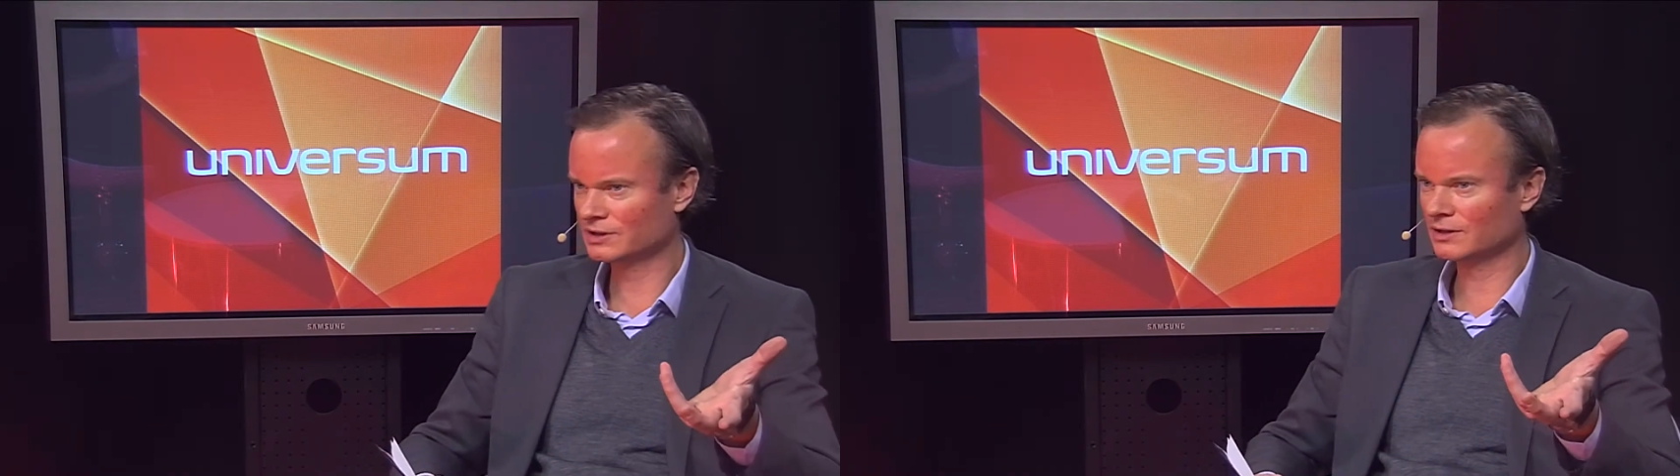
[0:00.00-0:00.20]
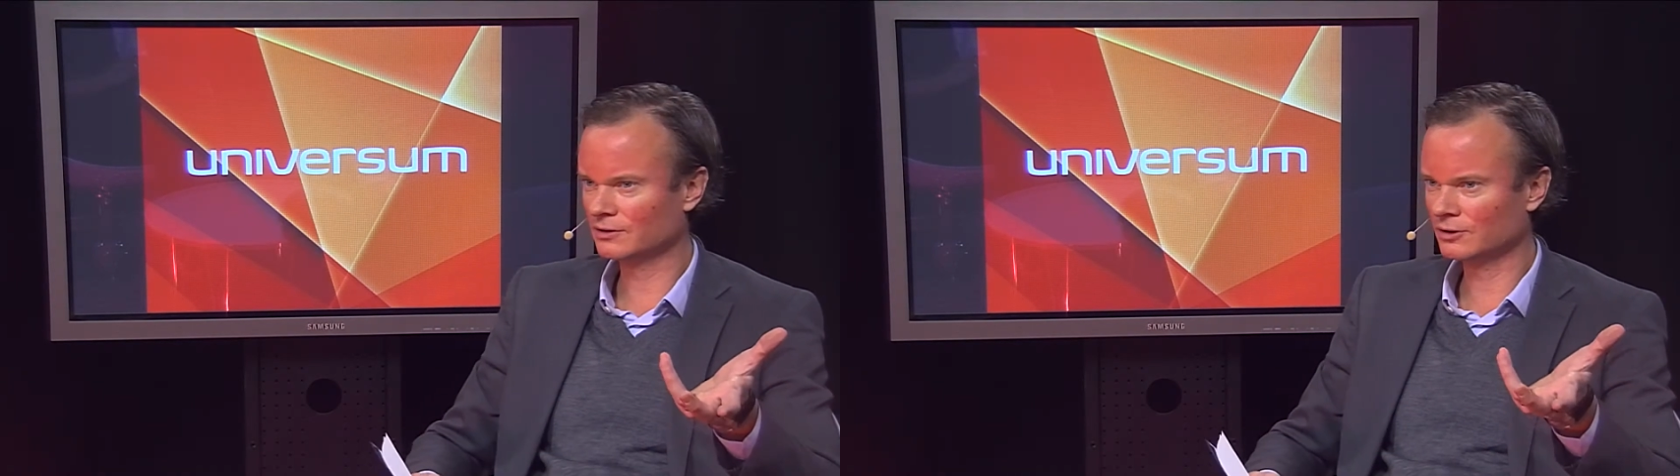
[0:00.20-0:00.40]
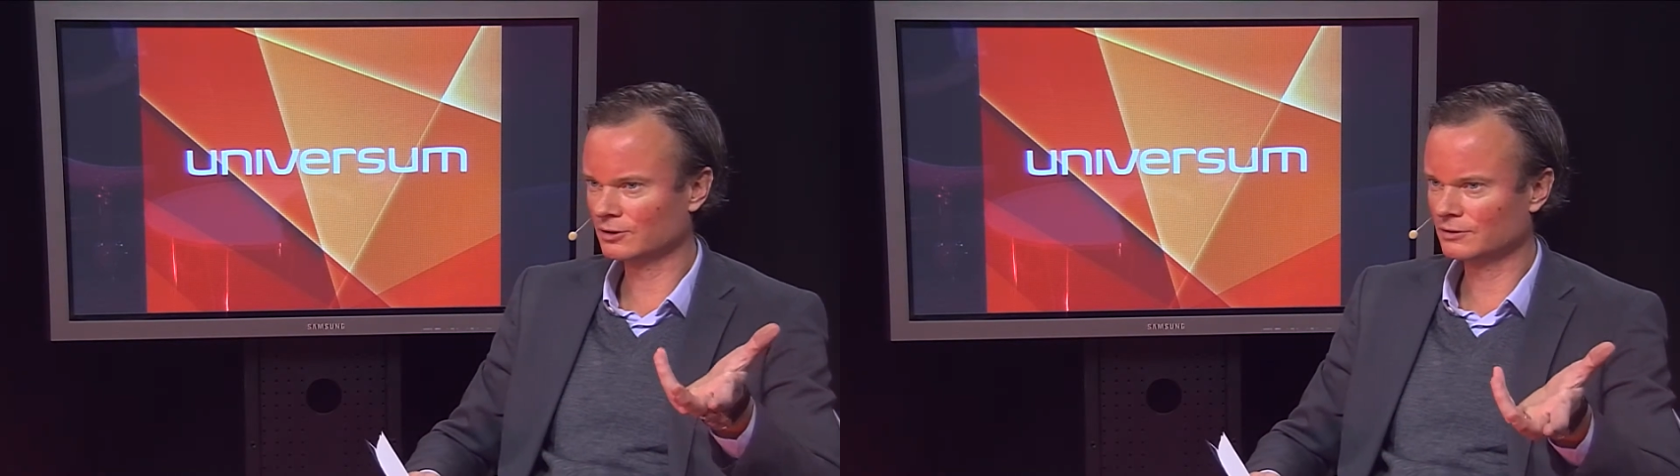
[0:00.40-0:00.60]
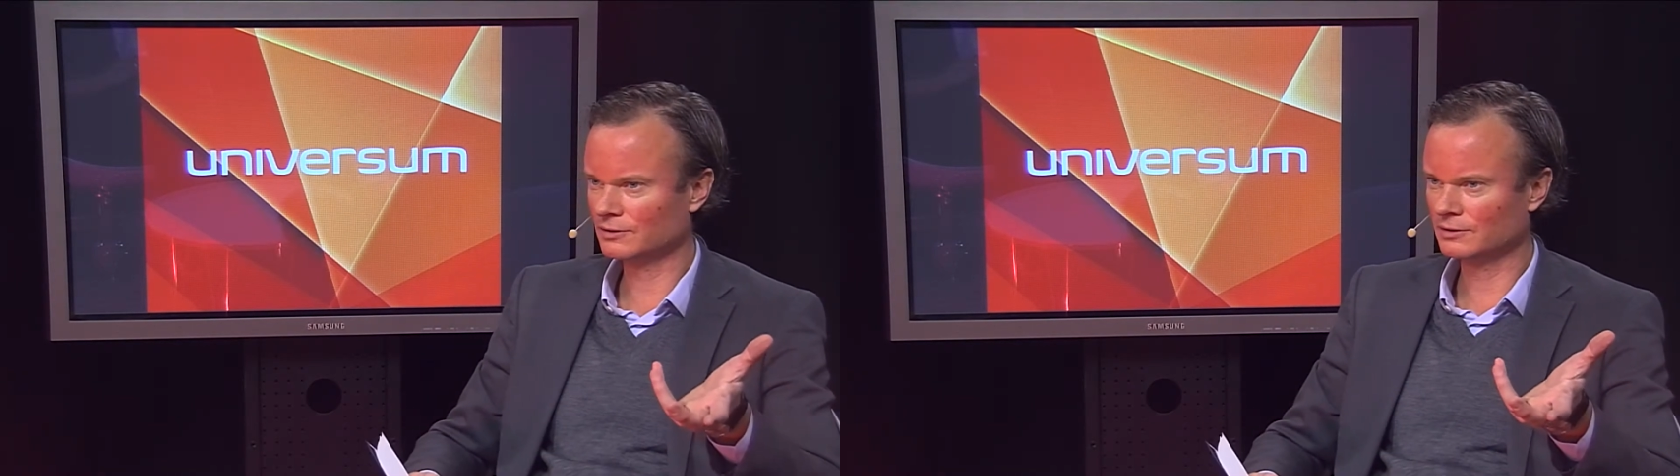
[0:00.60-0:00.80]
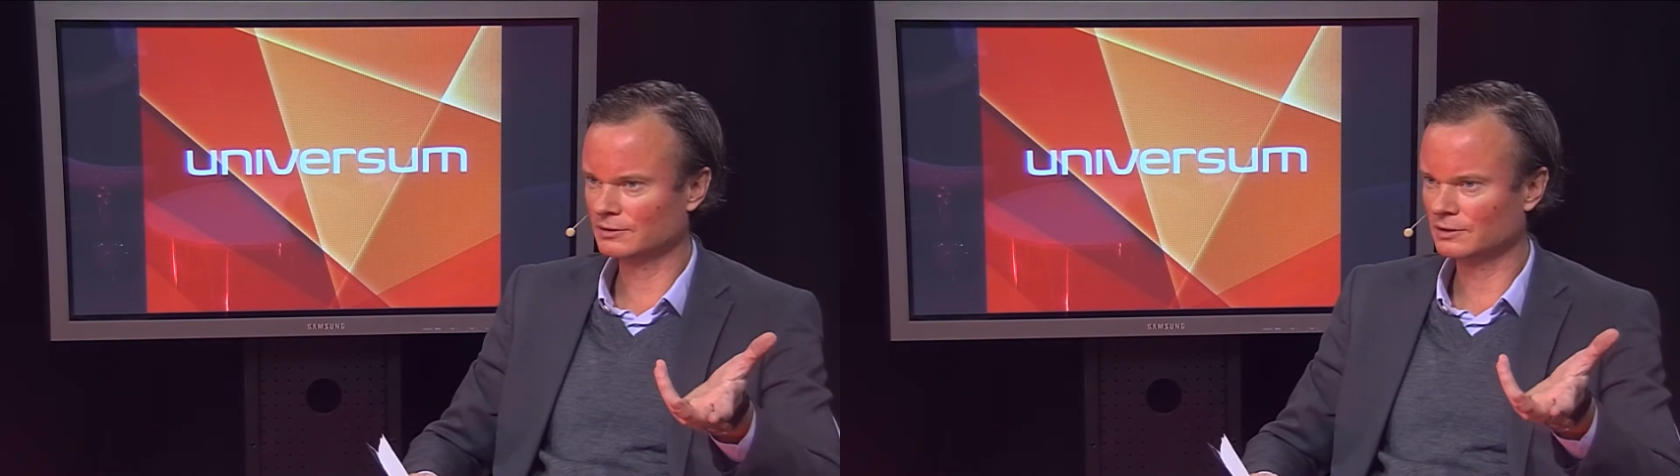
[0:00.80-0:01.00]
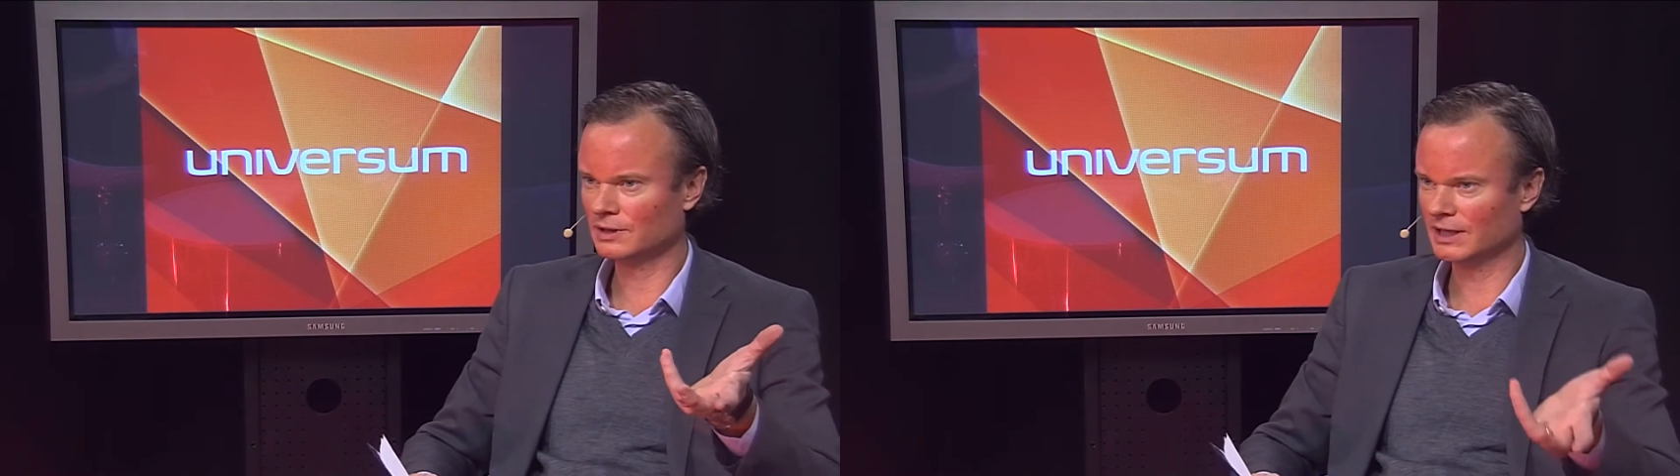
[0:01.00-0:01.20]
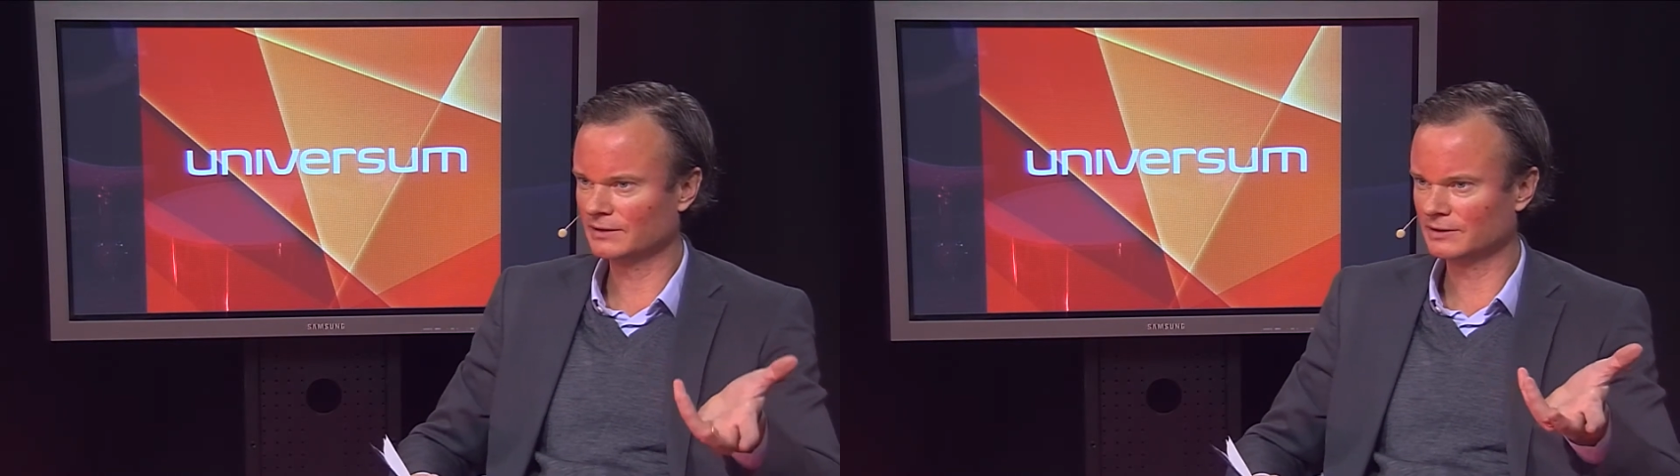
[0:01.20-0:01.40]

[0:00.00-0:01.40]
that you look yeah, uh, that's